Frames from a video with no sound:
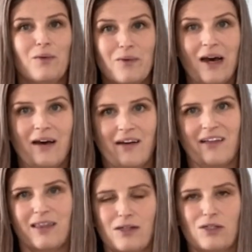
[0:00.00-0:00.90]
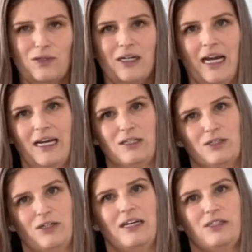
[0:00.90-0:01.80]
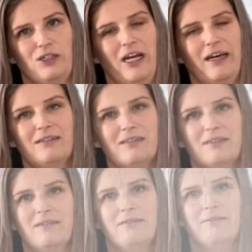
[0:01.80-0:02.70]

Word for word: Well, the short answer is yes.